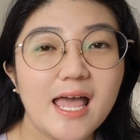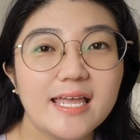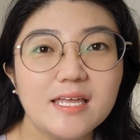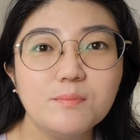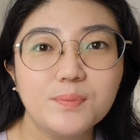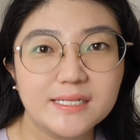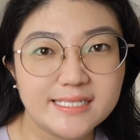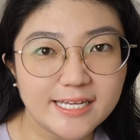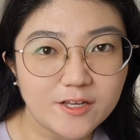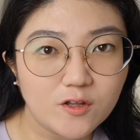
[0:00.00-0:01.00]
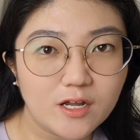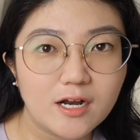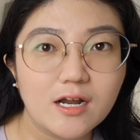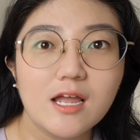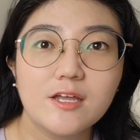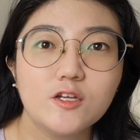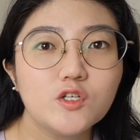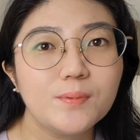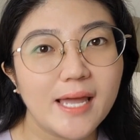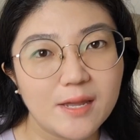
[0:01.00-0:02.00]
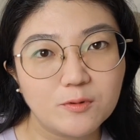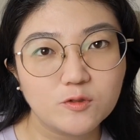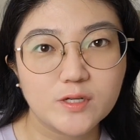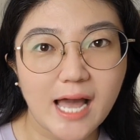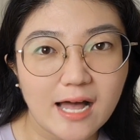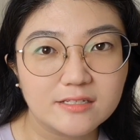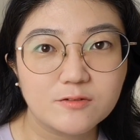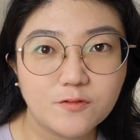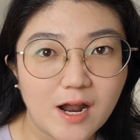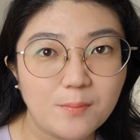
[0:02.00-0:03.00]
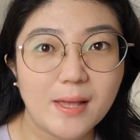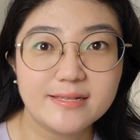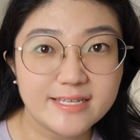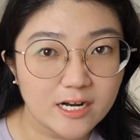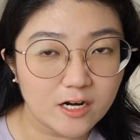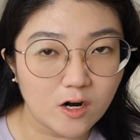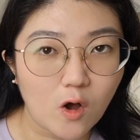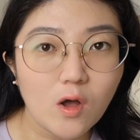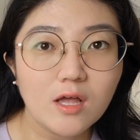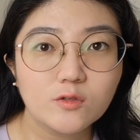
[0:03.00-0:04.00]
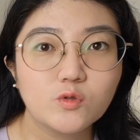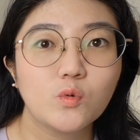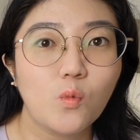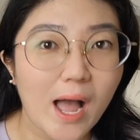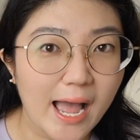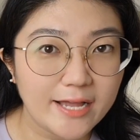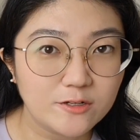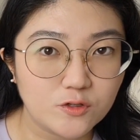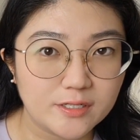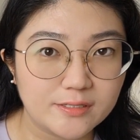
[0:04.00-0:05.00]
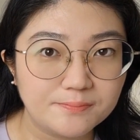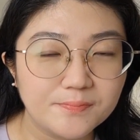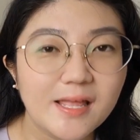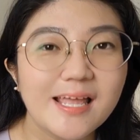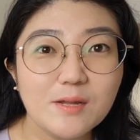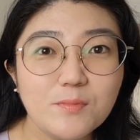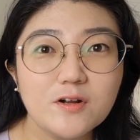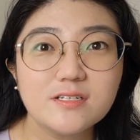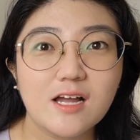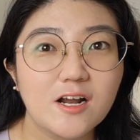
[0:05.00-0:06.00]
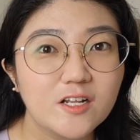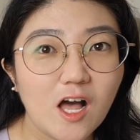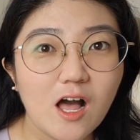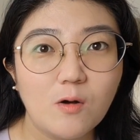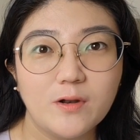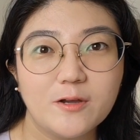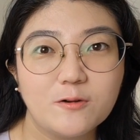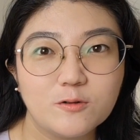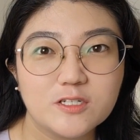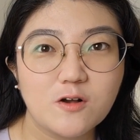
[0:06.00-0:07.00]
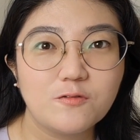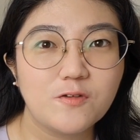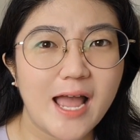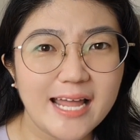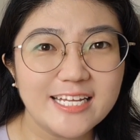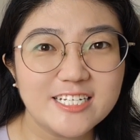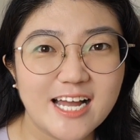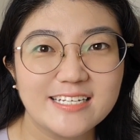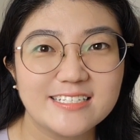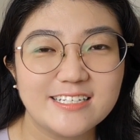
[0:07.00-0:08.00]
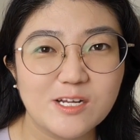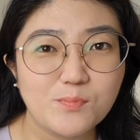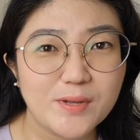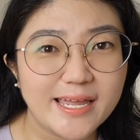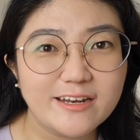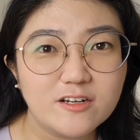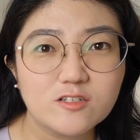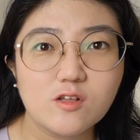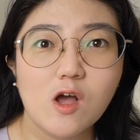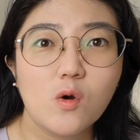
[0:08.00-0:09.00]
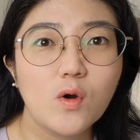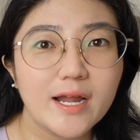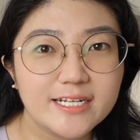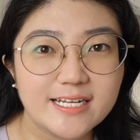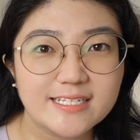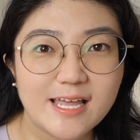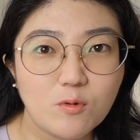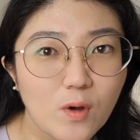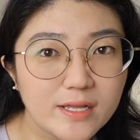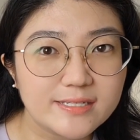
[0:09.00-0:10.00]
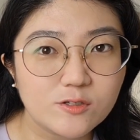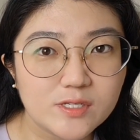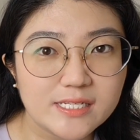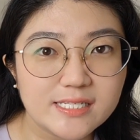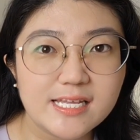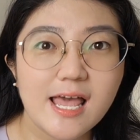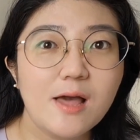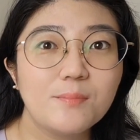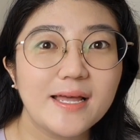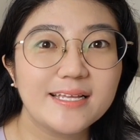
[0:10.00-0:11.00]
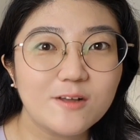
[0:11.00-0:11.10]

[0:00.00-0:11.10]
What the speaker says: In particular, you should be able to count from 0 to 100. Numbers are not only crucial for any Chinese learning beginners or HSK 1 students, but it's